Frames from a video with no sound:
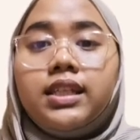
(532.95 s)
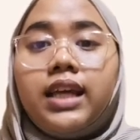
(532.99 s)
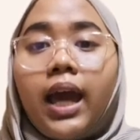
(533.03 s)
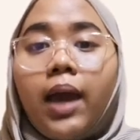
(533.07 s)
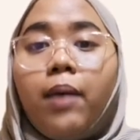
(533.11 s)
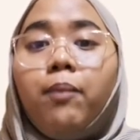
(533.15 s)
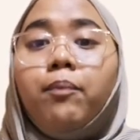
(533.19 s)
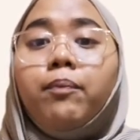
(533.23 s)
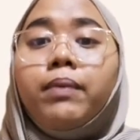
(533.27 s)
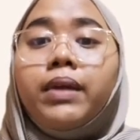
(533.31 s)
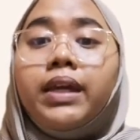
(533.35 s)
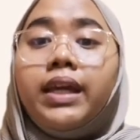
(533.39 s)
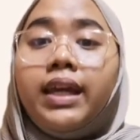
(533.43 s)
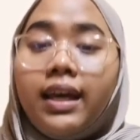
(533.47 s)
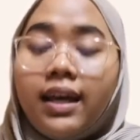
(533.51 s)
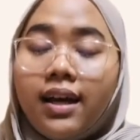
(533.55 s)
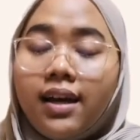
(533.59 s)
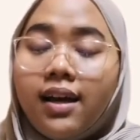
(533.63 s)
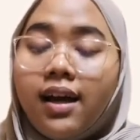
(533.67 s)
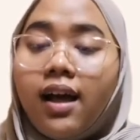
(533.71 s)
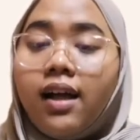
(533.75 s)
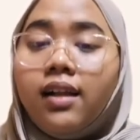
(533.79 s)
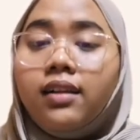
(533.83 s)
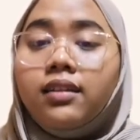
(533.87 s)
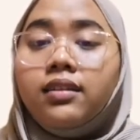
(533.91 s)
can be
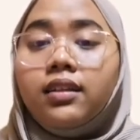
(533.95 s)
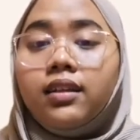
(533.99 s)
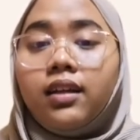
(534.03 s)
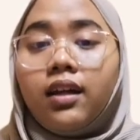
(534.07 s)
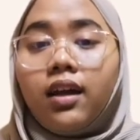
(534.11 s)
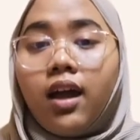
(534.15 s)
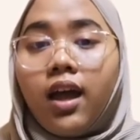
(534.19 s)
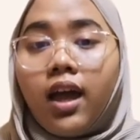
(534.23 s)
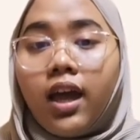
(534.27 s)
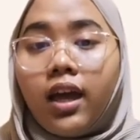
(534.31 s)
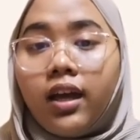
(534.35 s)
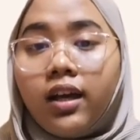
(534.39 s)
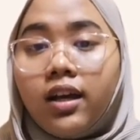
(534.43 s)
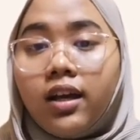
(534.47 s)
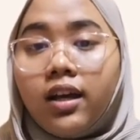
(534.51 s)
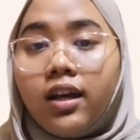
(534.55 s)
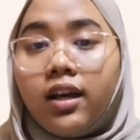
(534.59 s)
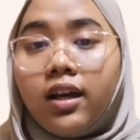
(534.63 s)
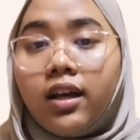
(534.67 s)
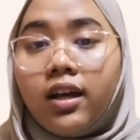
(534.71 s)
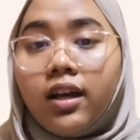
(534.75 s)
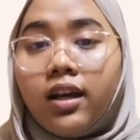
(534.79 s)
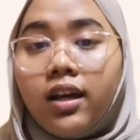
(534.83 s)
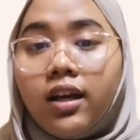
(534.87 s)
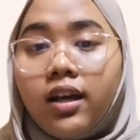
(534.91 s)
held
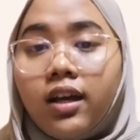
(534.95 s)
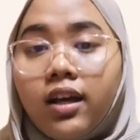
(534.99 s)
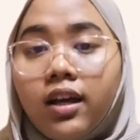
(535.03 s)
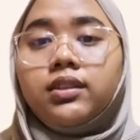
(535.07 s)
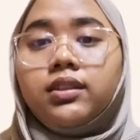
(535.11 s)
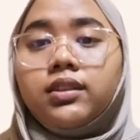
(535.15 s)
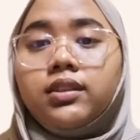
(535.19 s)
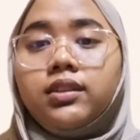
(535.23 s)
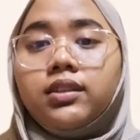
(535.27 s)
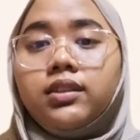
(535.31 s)
accountable.